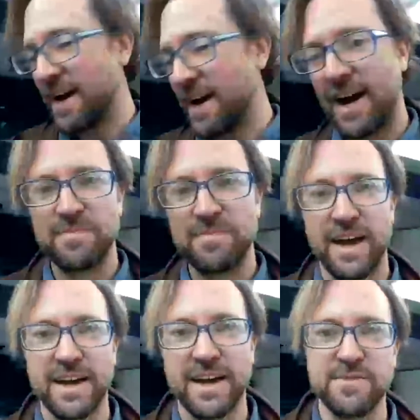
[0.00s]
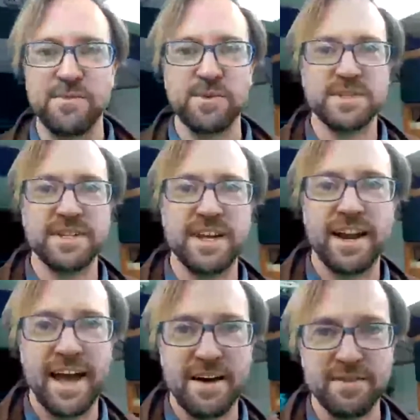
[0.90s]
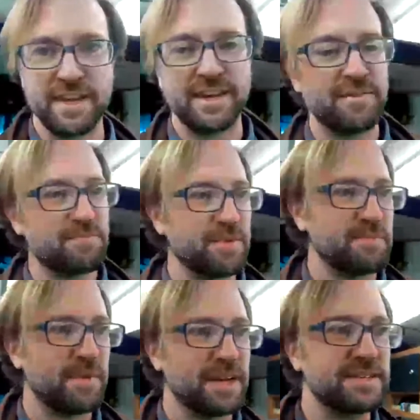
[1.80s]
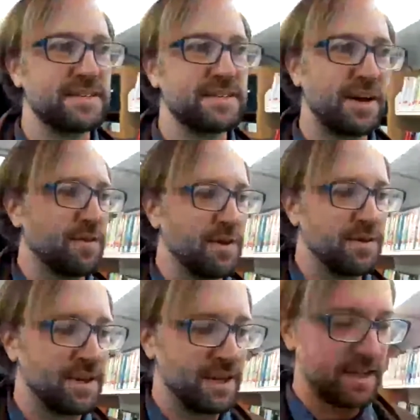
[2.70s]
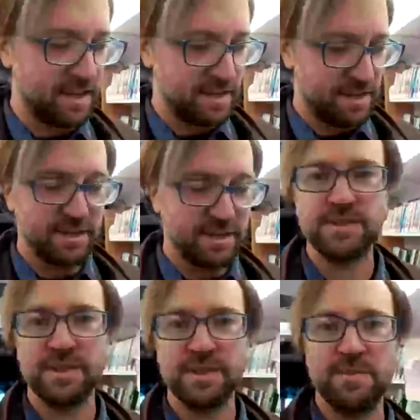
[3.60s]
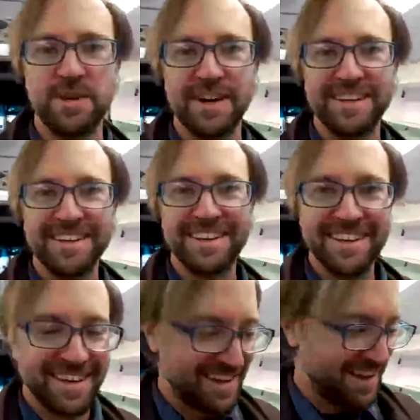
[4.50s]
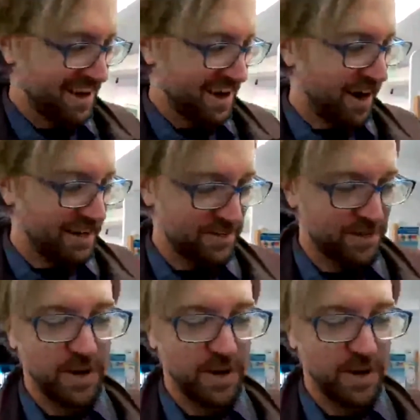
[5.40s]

iPad was not having it, but my cell phone should be good. All right, so I'm